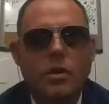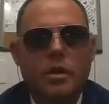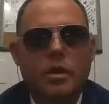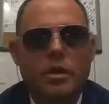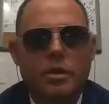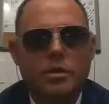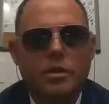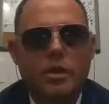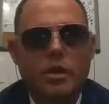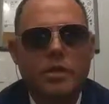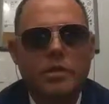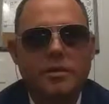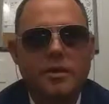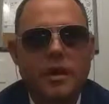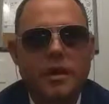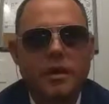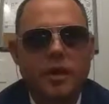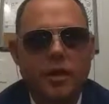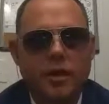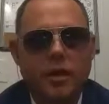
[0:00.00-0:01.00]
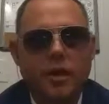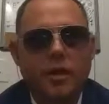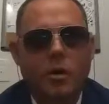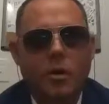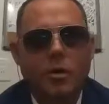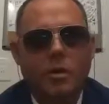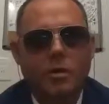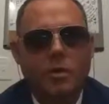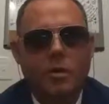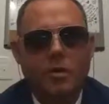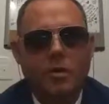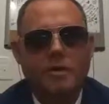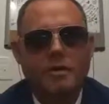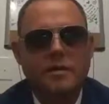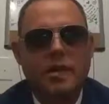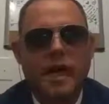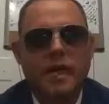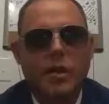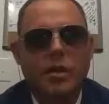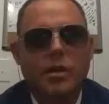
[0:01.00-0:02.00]
you know, things that are going to
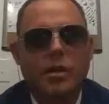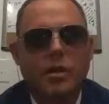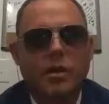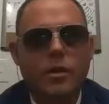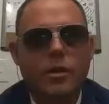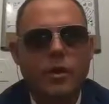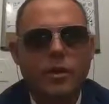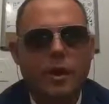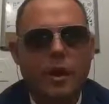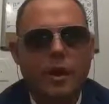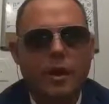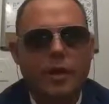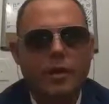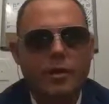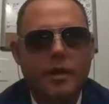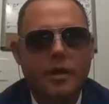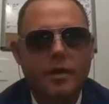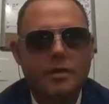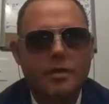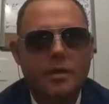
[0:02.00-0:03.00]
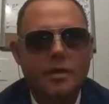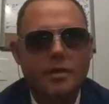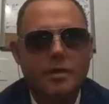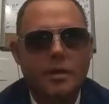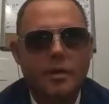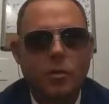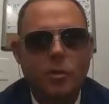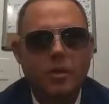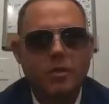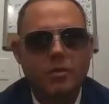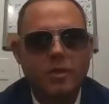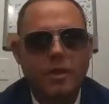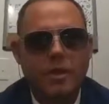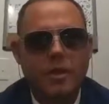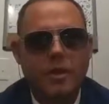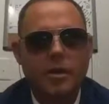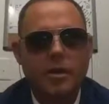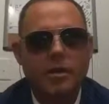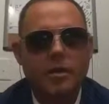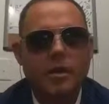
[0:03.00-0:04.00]
excite her and things that she wants to
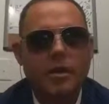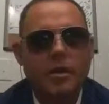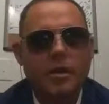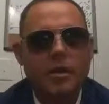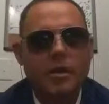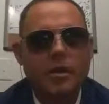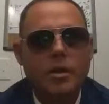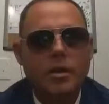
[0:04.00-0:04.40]
hear